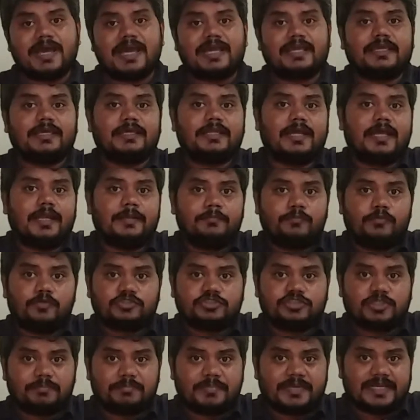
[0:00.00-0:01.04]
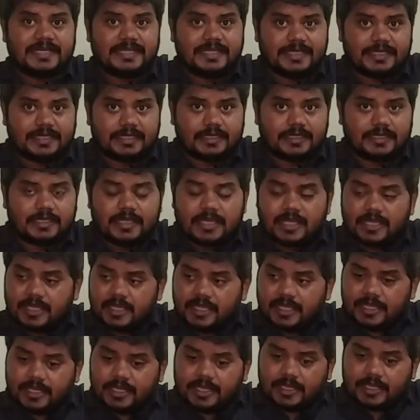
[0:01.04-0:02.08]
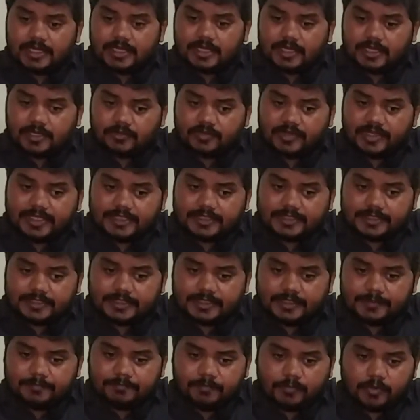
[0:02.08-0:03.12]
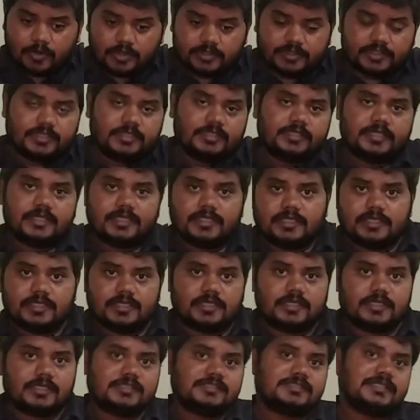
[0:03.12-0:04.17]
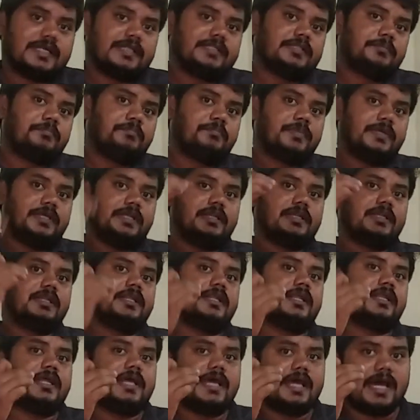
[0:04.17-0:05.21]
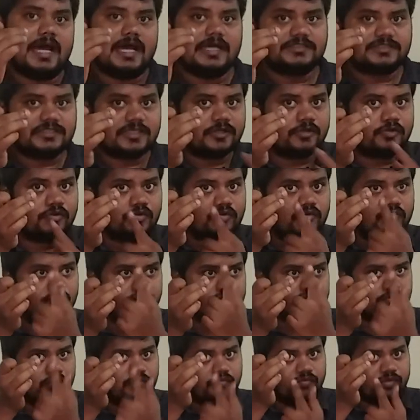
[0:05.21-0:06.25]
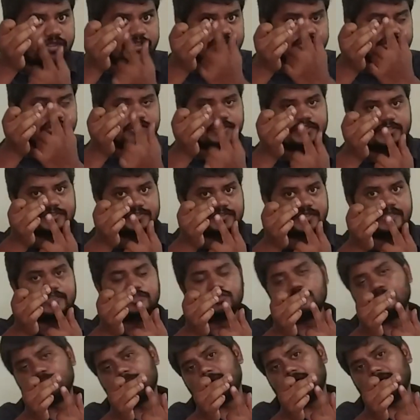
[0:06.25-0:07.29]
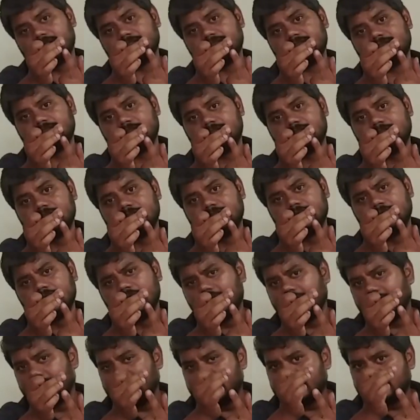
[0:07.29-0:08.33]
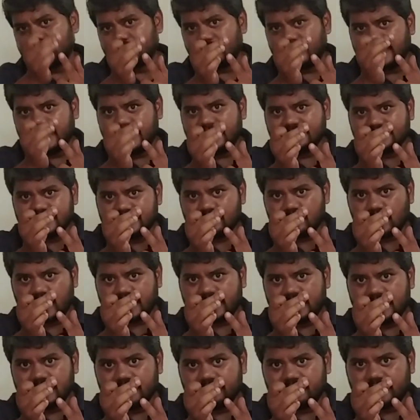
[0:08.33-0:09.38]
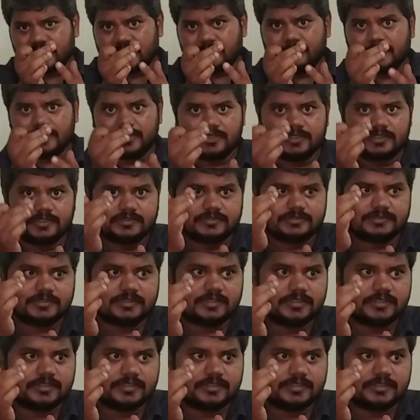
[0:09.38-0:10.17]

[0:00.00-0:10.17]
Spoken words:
back in and push the pin in. Now the important thing here is that the pin has a groove through which the string should pass. It's very easy to identify because